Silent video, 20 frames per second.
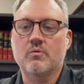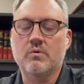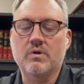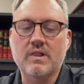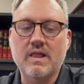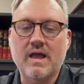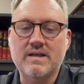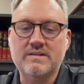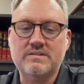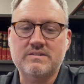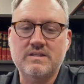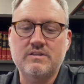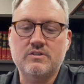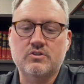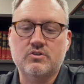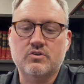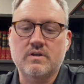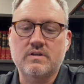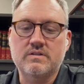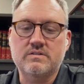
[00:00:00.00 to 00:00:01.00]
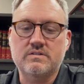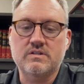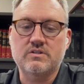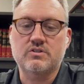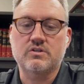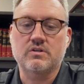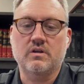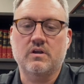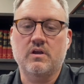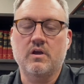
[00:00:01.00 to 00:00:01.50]
Well, I see the
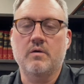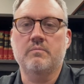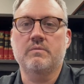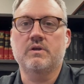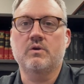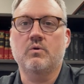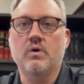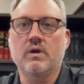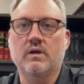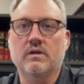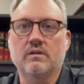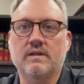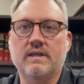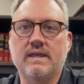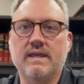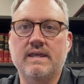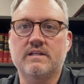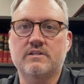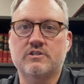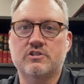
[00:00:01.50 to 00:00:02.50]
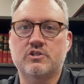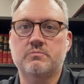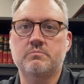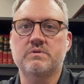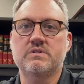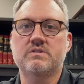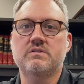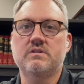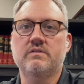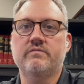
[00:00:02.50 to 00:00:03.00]
transition coming quickly in
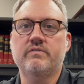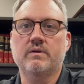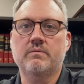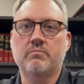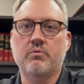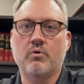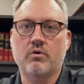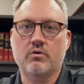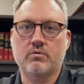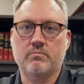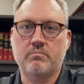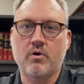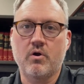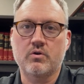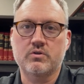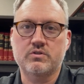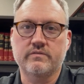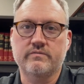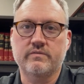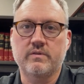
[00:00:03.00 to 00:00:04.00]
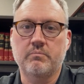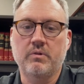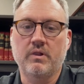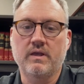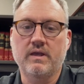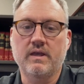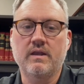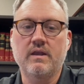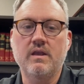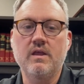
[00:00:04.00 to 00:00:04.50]
specific parts of the
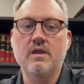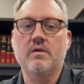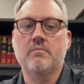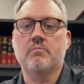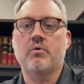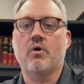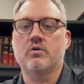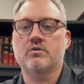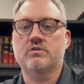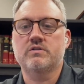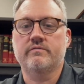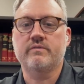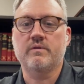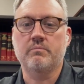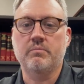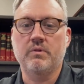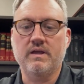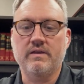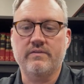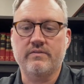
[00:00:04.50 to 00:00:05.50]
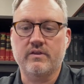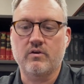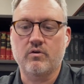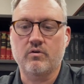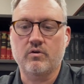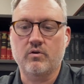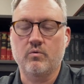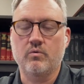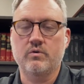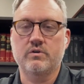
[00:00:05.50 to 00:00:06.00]
plant. parts of the plant that
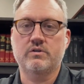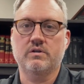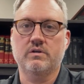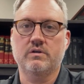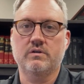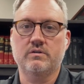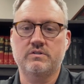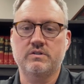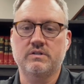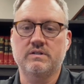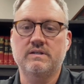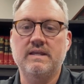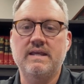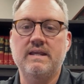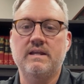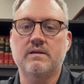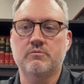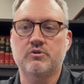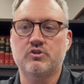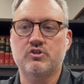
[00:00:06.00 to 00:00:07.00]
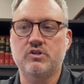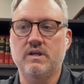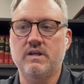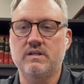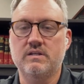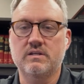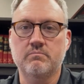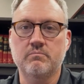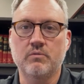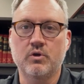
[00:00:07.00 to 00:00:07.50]
aren't going to need a
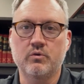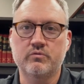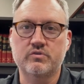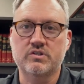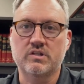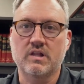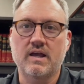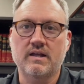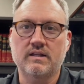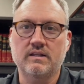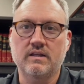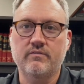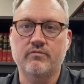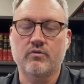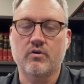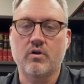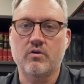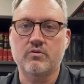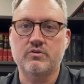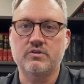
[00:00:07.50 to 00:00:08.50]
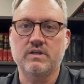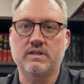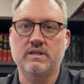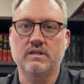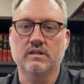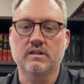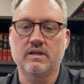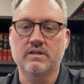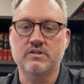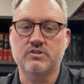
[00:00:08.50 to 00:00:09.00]
machine to move slightly for
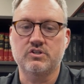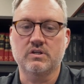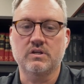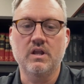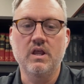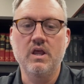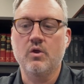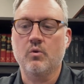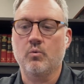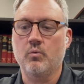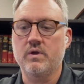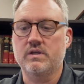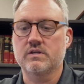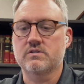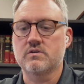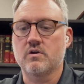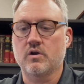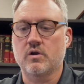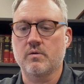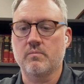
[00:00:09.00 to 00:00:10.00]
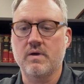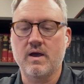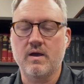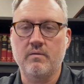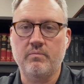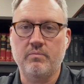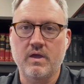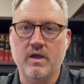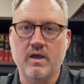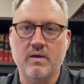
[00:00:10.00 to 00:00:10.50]
articulation. We can talk
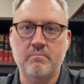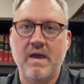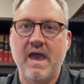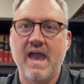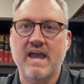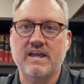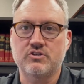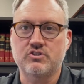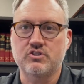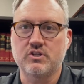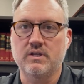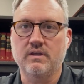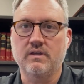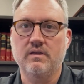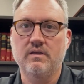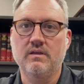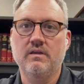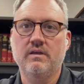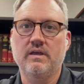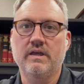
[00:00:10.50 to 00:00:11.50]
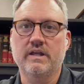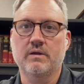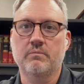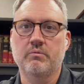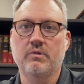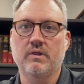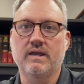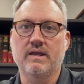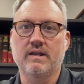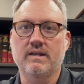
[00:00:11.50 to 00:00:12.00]
about packaging in a
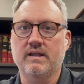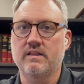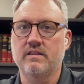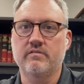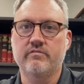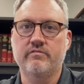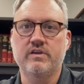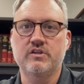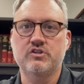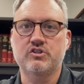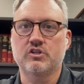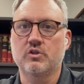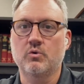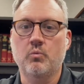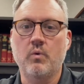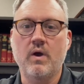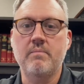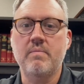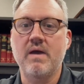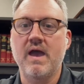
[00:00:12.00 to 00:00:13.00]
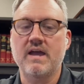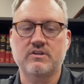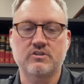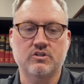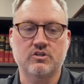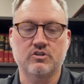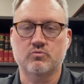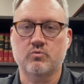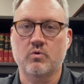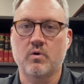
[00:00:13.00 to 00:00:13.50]
plant and the vision, the way
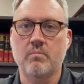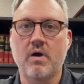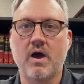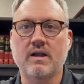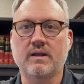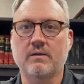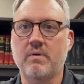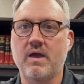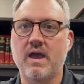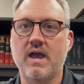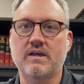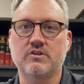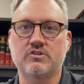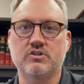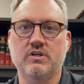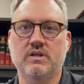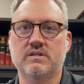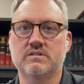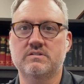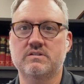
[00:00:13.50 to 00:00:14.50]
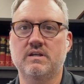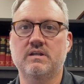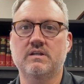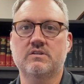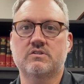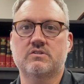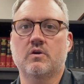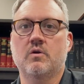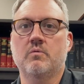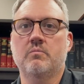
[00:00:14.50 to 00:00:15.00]
packaging, because robotic packaging is
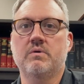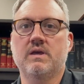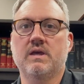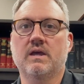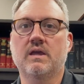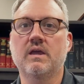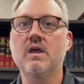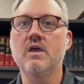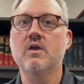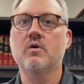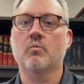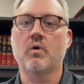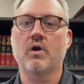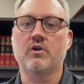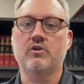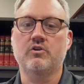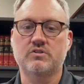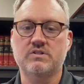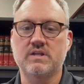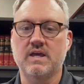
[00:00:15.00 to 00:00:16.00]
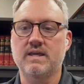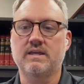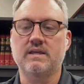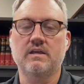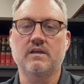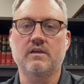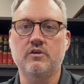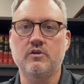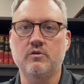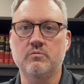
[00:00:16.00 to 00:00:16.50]
getting so big where you're
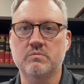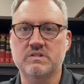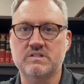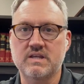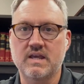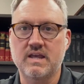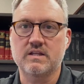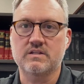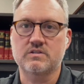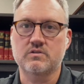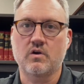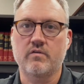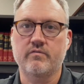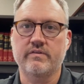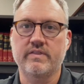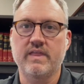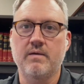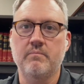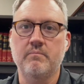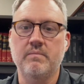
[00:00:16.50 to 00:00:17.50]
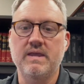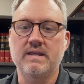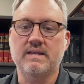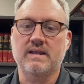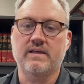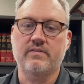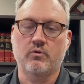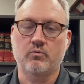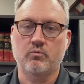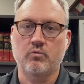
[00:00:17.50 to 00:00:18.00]
taking a human's hands off of that
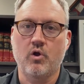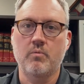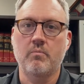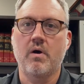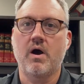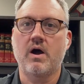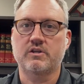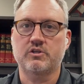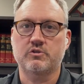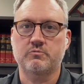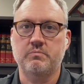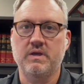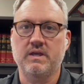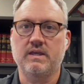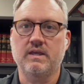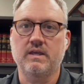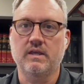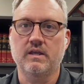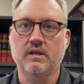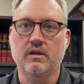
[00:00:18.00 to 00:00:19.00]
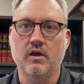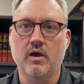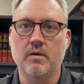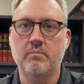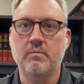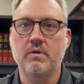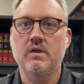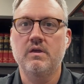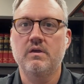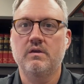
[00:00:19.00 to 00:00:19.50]
meat and the robot is picking it
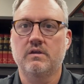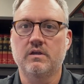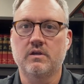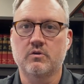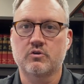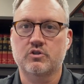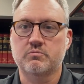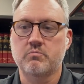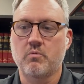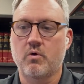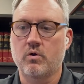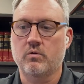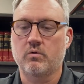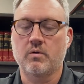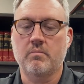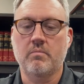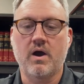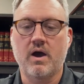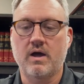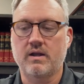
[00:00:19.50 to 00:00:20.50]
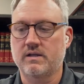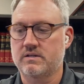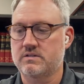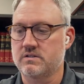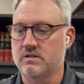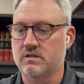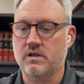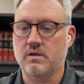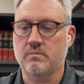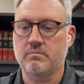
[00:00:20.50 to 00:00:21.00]
up. Smart robotics
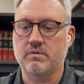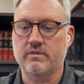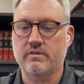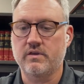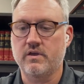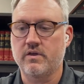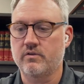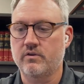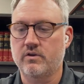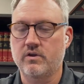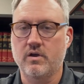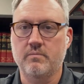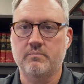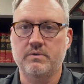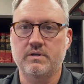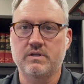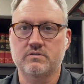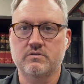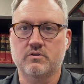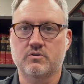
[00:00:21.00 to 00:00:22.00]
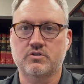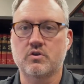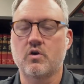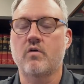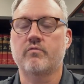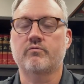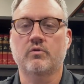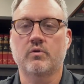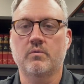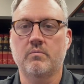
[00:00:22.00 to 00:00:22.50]
and a couple of the other companies, or
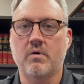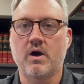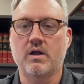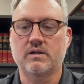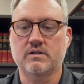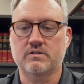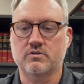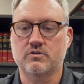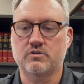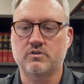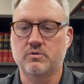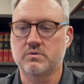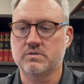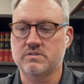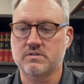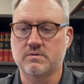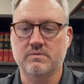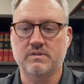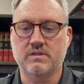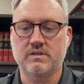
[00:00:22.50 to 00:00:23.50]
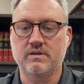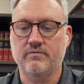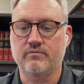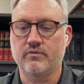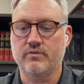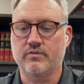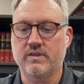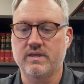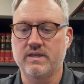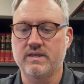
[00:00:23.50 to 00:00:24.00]
soft robotics, are doing some of the
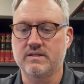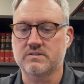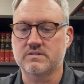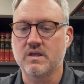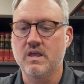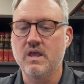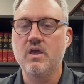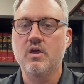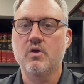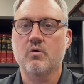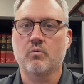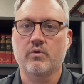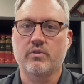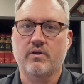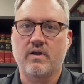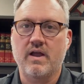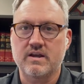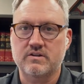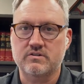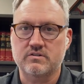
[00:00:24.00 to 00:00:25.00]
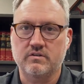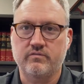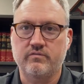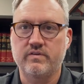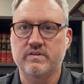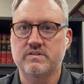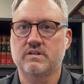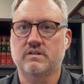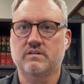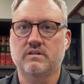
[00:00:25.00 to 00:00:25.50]
different things where they're actually
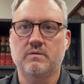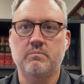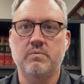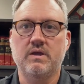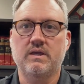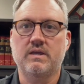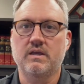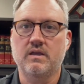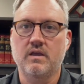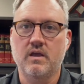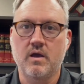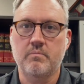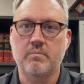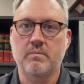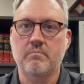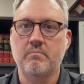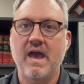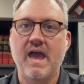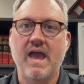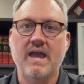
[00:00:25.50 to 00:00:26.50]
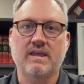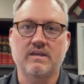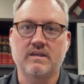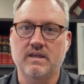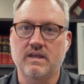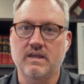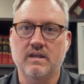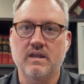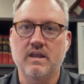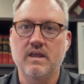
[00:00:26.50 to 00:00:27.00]
physically picking up and
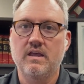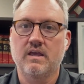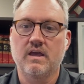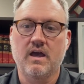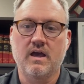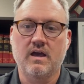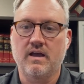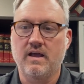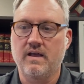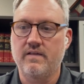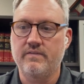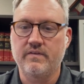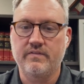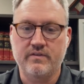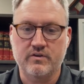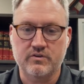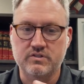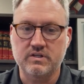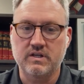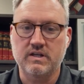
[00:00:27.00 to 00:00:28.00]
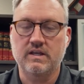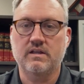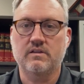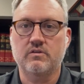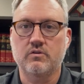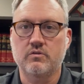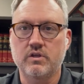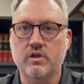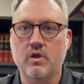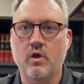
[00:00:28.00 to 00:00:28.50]
packing it, and then they're sending it
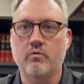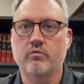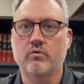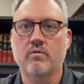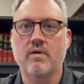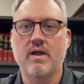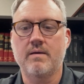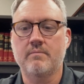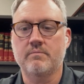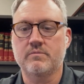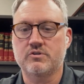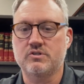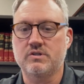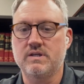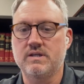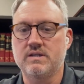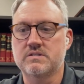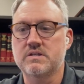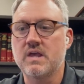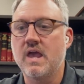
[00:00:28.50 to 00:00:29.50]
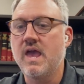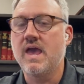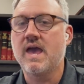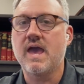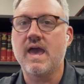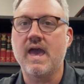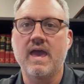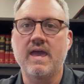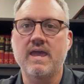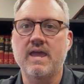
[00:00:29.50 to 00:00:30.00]
through the overwrap machines.
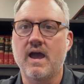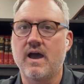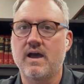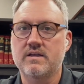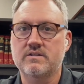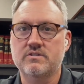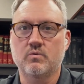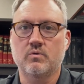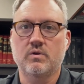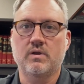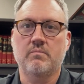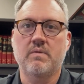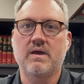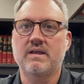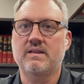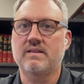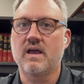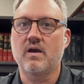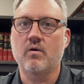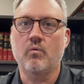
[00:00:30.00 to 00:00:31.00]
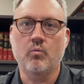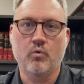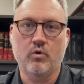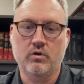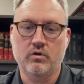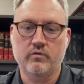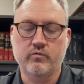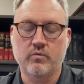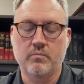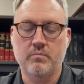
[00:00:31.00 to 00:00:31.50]
AI is going to make that
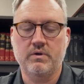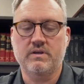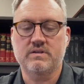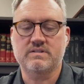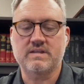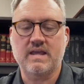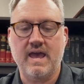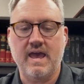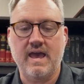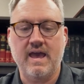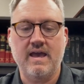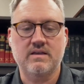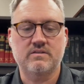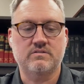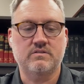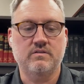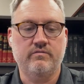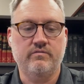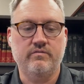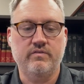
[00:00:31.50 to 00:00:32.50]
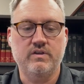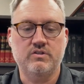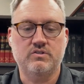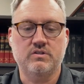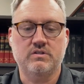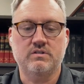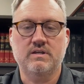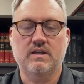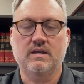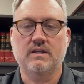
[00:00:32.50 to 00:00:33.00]
wonderful, because as the
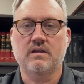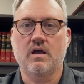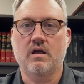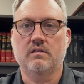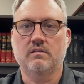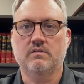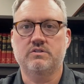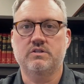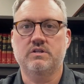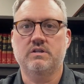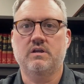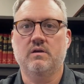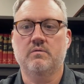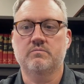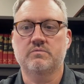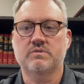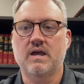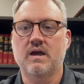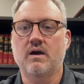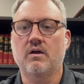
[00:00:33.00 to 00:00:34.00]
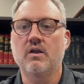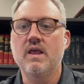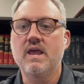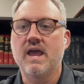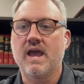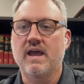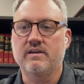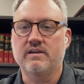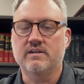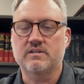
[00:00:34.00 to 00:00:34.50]
vision technology comes out
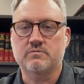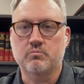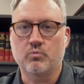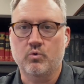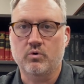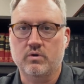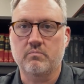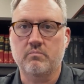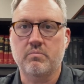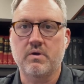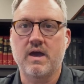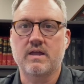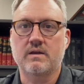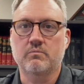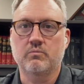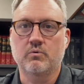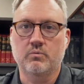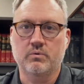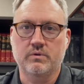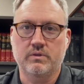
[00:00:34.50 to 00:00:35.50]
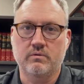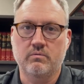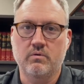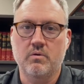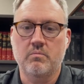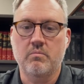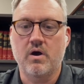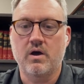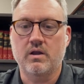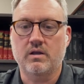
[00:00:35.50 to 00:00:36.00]
and it's more compatible with the
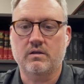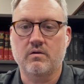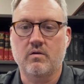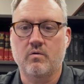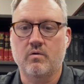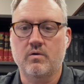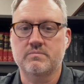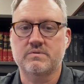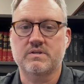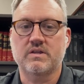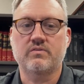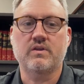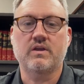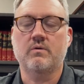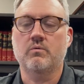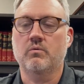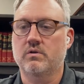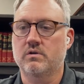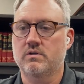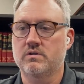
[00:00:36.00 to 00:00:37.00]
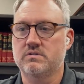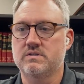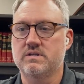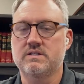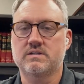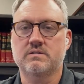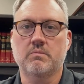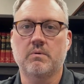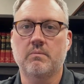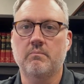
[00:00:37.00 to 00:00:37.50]
robotic arms, I think we're going to
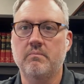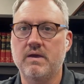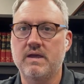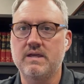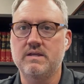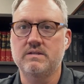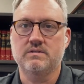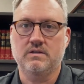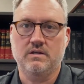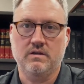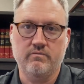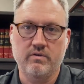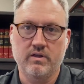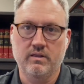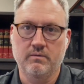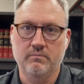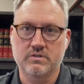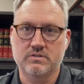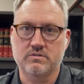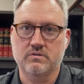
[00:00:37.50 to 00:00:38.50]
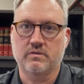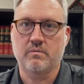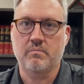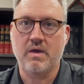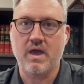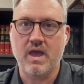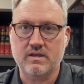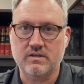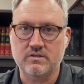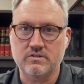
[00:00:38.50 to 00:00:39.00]
see some amazing developments on the
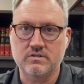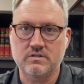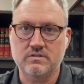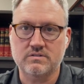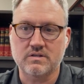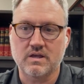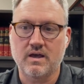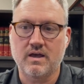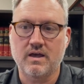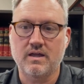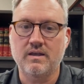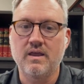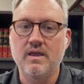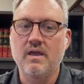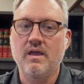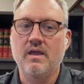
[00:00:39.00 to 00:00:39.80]
packaging side.